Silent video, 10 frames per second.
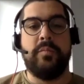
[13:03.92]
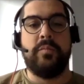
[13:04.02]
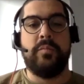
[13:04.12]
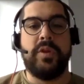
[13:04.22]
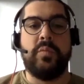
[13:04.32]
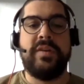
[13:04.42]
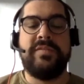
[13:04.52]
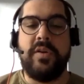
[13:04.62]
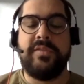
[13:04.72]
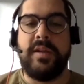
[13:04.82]
we've
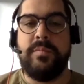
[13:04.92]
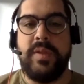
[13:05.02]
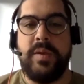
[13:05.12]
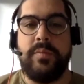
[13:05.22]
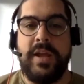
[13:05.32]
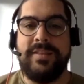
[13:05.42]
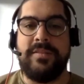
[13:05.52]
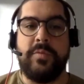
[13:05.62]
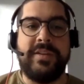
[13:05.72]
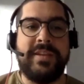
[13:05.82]
noticed that the brands
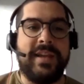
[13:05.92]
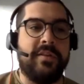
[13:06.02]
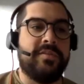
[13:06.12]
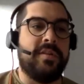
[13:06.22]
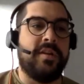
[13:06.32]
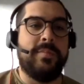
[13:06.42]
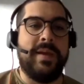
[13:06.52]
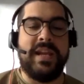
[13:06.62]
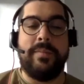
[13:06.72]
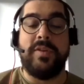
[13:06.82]
and retailers started
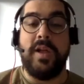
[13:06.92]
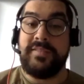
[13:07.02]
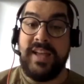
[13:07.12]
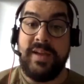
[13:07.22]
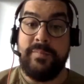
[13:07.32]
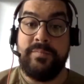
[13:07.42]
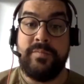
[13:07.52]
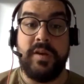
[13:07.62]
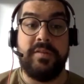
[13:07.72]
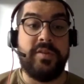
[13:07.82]
making up for lost time,
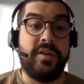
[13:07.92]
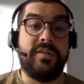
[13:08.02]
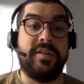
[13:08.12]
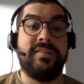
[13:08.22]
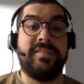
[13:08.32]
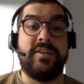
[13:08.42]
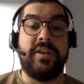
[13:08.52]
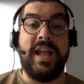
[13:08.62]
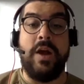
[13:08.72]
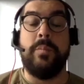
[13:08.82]
started considering
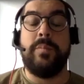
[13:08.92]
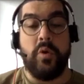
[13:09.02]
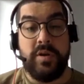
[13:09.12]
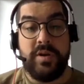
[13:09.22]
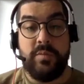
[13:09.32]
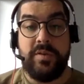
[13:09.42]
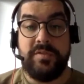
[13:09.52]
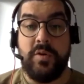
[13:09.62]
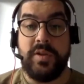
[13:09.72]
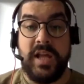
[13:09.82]
how important it was to
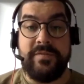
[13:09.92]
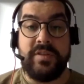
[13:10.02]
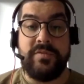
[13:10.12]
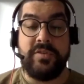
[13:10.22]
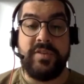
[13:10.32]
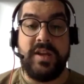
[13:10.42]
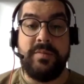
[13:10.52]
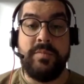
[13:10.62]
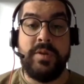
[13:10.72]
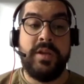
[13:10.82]
go online for the first time.
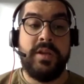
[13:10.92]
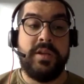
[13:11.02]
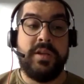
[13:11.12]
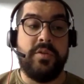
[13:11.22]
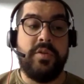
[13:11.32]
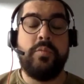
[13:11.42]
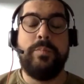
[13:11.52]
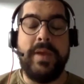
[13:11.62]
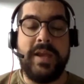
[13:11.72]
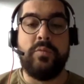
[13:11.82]
There are
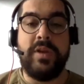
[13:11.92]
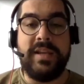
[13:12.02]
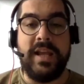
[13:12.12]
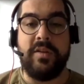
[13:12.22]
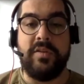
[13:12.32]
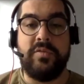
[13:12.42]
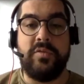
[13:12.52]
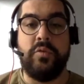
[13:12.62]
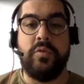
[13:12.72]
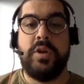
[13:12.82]
big retailers
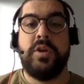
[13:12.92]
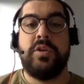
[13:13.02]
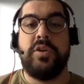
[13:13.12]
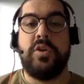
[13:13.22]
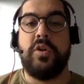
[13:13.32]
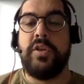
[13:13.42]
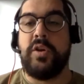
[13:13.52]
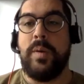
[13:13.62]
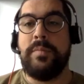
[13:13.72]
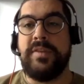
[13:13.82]
who you go to their
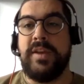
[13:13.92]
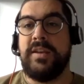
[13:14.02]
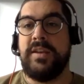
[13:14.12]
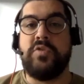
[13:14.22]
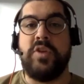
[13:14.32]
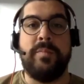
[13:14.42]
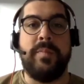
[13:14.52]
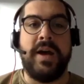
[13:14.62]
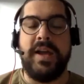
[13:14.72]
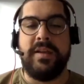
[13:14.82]
website, you try and
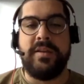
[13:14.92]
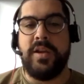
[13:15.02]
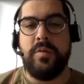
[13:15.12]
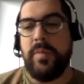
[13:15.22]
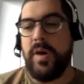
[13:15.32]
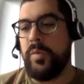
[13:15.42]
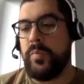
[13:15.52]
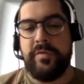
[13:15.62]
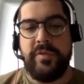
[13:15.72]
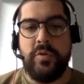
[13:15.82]
buy, a bottle of
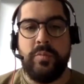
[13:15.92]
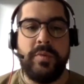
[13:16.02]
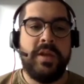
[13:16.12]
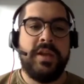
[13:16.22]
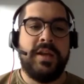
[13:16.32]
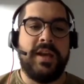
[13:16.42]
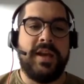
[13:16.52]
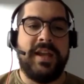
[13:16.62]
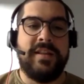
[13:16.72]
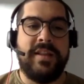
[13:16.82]
perfume,
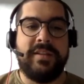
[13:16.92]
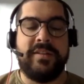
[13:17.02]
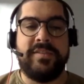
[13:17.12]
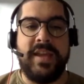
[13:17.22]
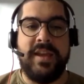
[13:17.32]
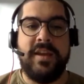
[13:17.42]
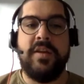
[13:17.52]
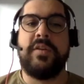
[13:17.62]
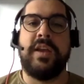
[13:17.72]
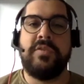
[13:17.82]
and it'll say, okay,